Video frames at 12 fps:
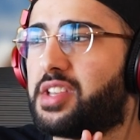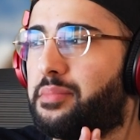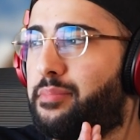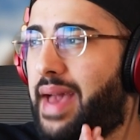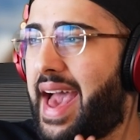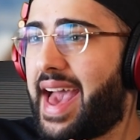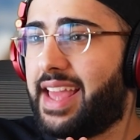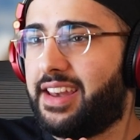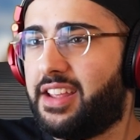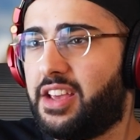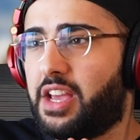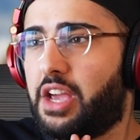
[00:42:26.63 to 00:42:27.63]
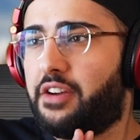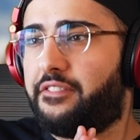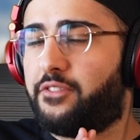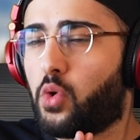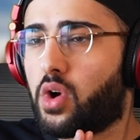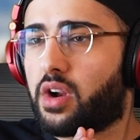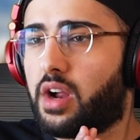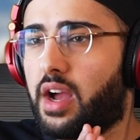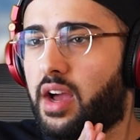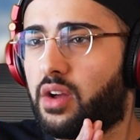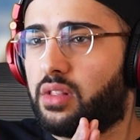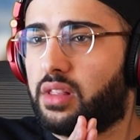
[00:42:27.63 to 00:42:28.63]
to bat for
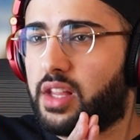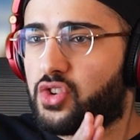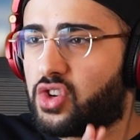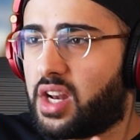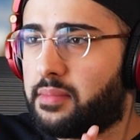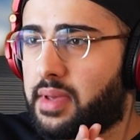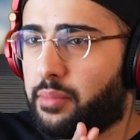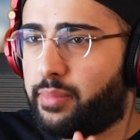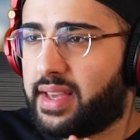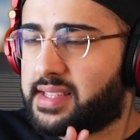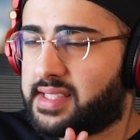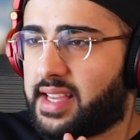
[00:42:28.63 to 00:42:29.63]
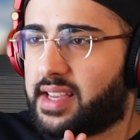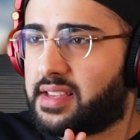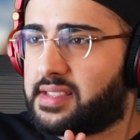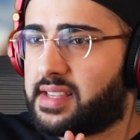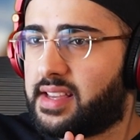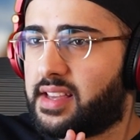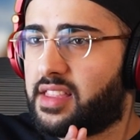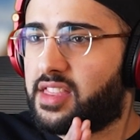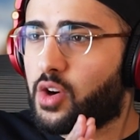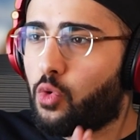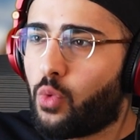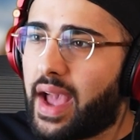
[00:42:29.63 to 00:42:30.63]
a legitimate business
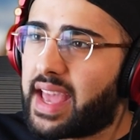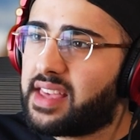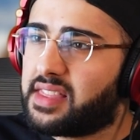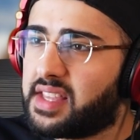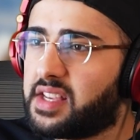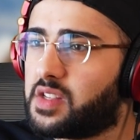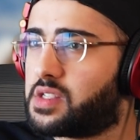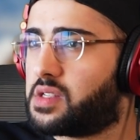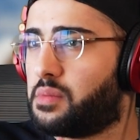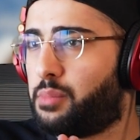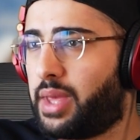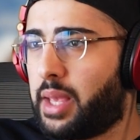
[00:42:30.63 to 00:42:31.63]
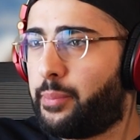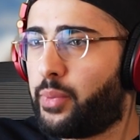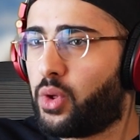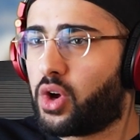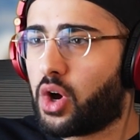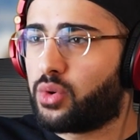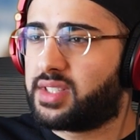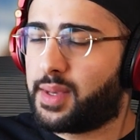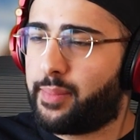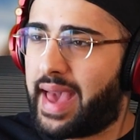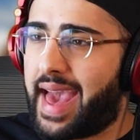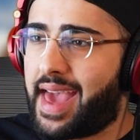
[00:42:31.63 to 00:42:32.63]
the way these people go
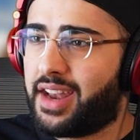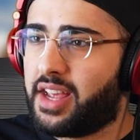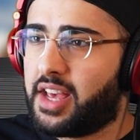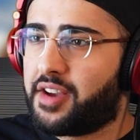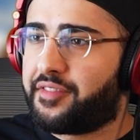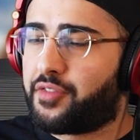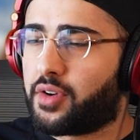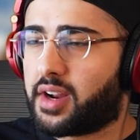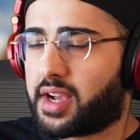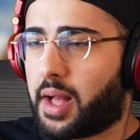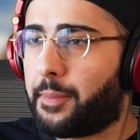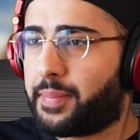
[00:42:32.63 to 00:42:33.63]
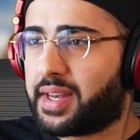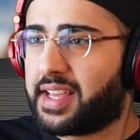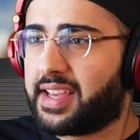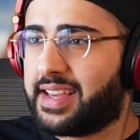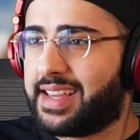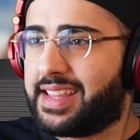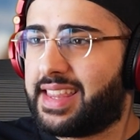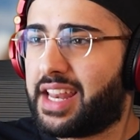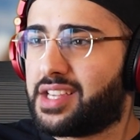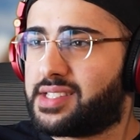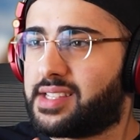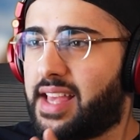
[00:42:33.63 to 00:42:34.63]
to bat for a company that
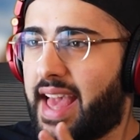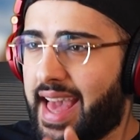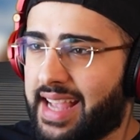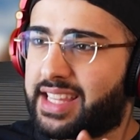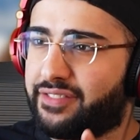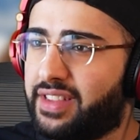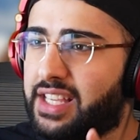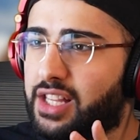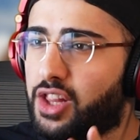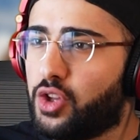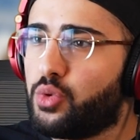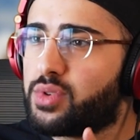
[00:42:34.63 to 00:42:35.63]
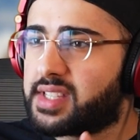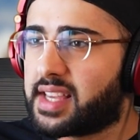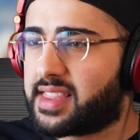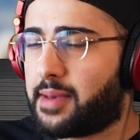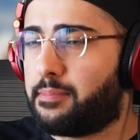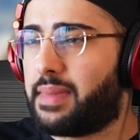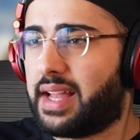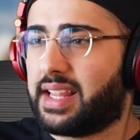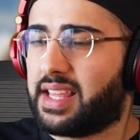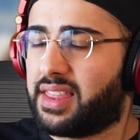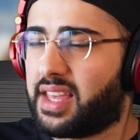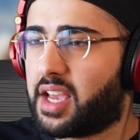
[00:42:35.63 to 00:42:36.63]
is actively losing them
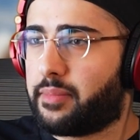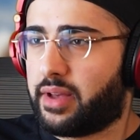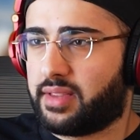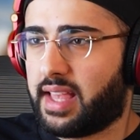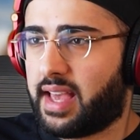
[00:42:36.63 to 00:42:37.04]
money. Think about